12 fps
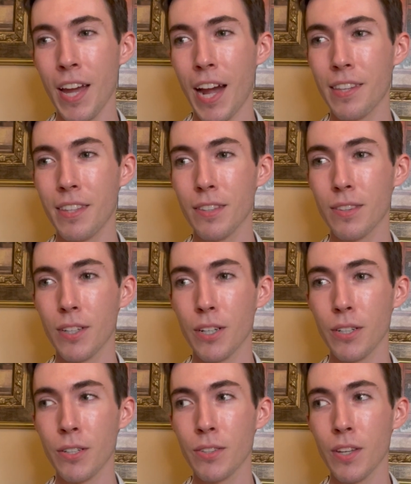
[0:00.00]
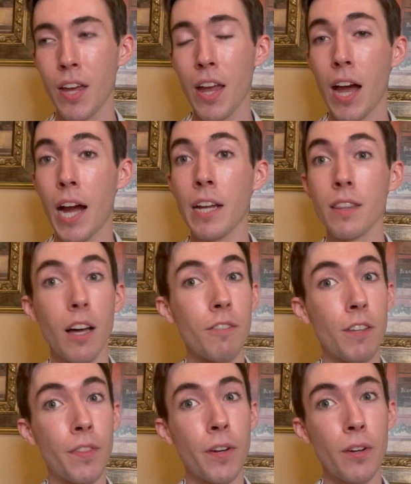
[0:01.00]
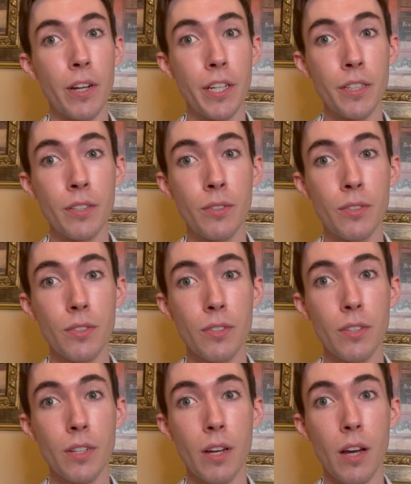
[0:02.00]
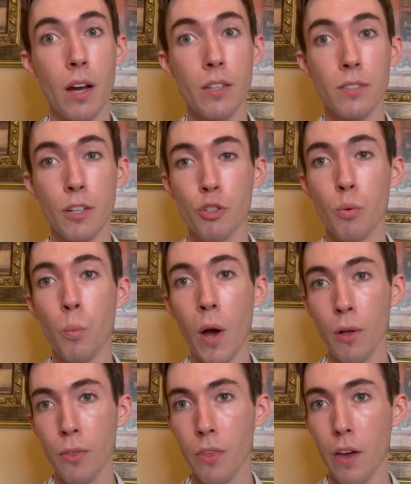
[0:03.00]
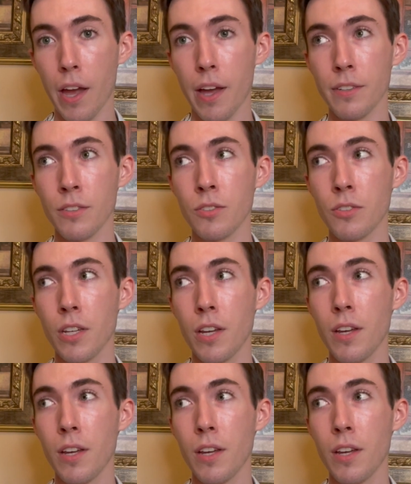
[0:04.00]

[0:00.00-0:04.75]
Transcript: I think I love that there is such a wealth and